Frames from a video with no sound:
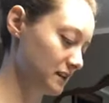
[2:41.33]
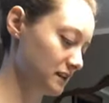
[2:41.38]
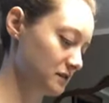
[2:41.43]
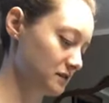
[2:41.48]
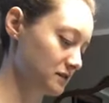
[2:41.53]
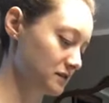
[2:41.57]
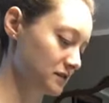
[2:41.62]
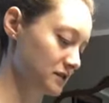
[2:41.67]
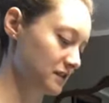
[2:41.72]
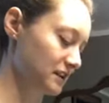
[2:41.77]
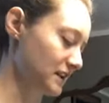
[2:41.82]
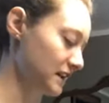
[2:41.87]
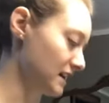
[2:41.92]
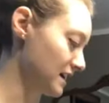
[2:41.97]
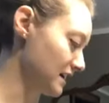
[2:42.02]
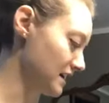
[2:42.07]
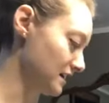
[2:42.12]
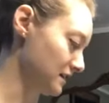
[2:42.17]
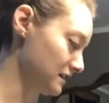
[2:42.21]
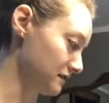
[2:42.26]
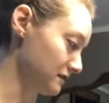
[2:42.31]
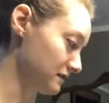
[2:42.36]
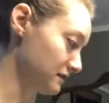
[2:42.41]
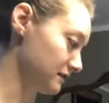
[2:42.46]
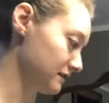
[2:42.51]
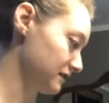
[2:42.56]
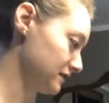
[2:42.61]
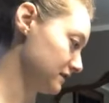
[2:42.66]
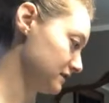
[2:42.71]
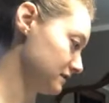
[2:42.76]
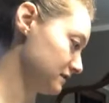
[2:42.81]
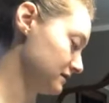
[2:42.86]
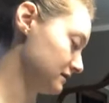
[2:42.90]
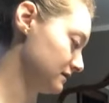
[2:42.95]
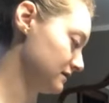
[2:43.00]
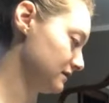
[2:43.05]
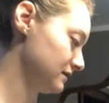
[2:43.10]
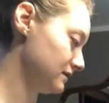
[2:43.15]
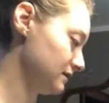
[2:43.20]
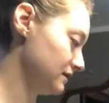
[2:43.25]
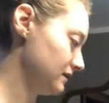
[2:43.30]
he was going to have
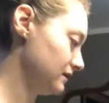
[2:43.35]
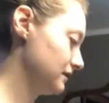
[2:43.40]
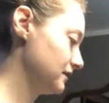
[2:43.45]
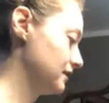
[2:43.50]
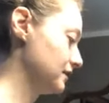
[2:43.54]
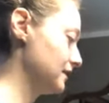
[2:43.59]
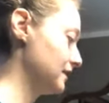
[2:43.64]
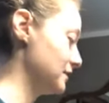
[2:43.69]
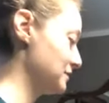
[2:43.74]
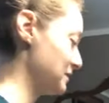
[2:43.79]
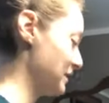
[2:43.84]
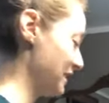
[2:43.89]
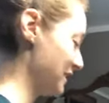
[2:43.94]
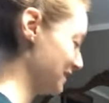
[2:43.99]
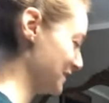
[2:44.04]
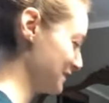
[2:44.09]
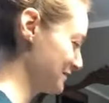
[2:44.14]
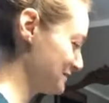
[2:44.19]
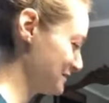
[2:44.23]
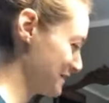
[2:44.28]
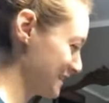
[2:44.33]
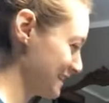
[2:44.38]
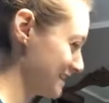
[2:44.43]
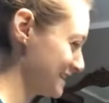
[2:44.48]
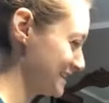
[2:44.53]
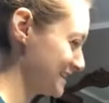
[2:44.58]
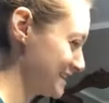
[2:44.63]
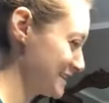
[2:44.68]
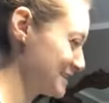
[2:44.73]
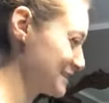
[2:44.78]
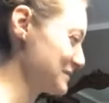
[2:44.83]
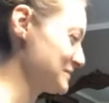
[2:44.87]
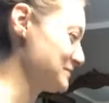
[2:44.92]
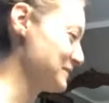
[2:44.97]
a pair of mittens